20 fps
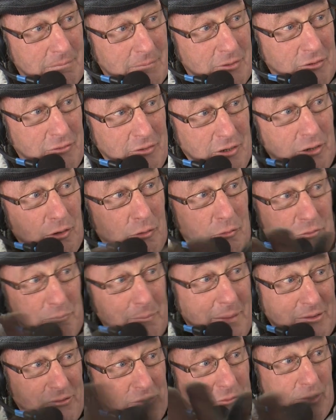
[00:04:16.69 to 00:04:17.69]
because I
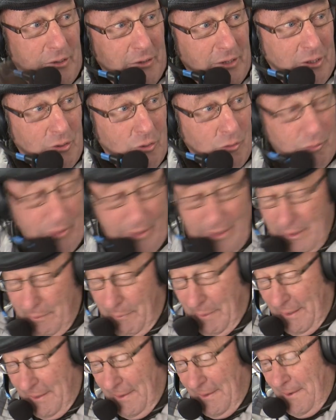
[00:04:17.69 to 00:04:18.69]
always mess around in goal
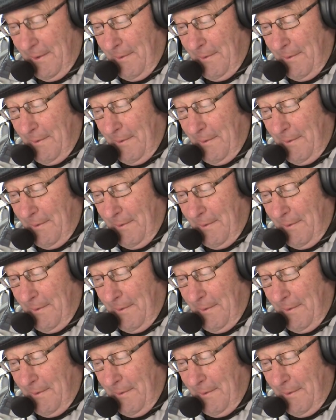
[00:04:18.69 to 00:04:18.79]
anyway.